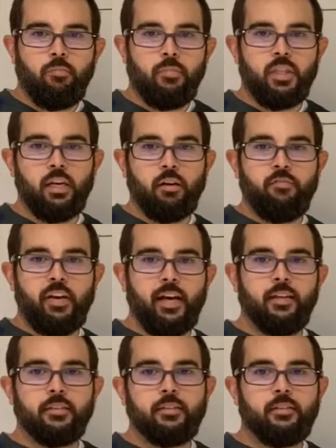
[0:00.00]
the
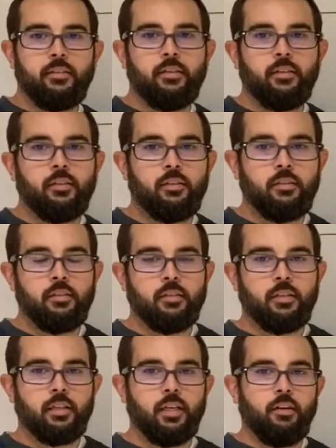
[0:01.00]
advanced
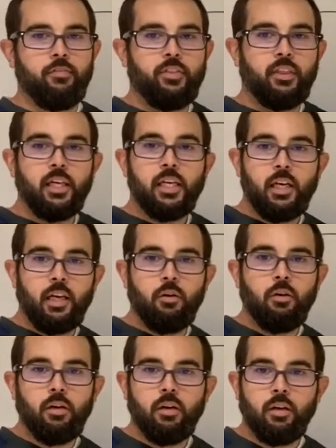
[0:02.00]
kind of
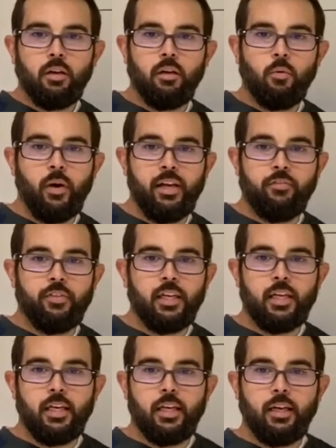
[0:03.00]
way of
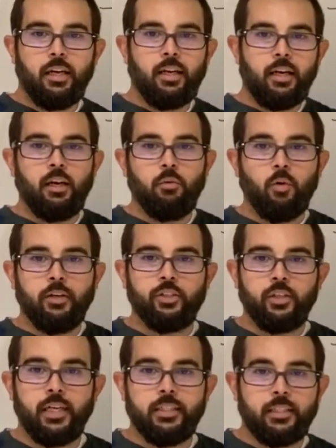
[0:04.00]
thinking, and I want
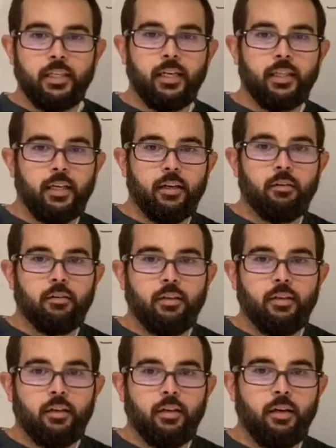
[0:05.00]
you guys to get there.
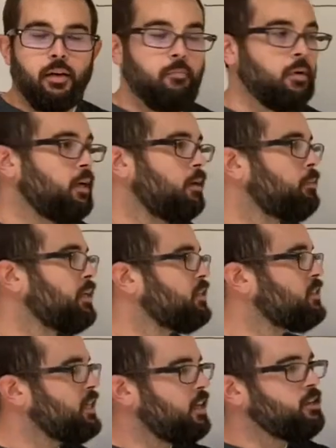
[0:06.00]

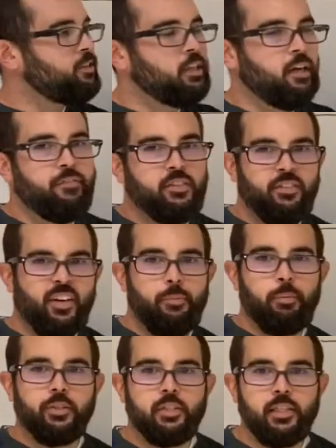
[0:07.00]
Because the other stuff is
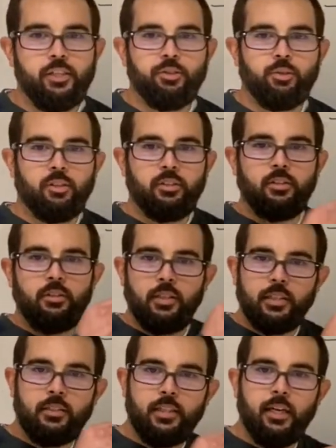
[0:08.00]
very procedural. Do
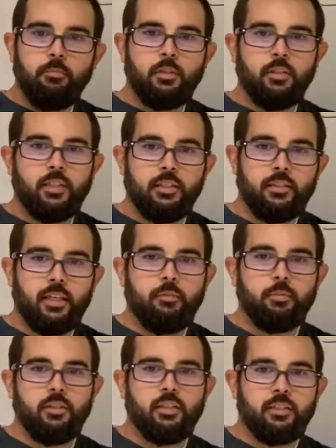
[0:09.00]
this step, do this step,
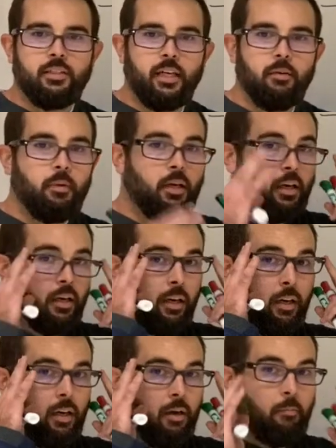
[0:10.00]
do this step.
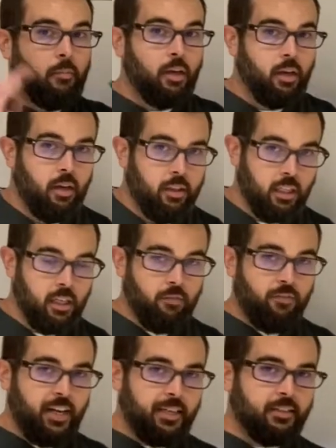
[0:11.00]
The
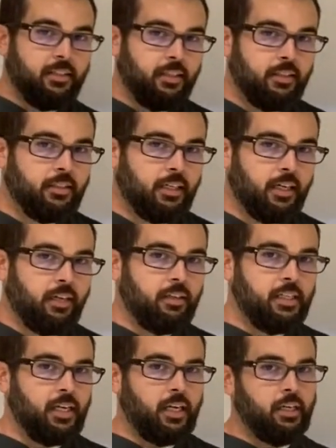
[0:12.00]
advanced is kind of
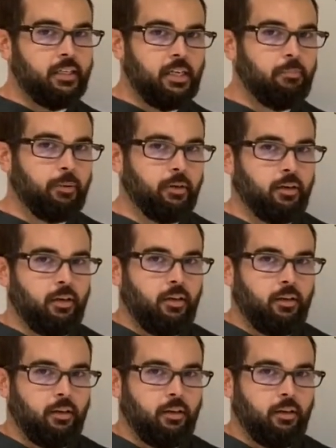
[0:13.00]
digging deeper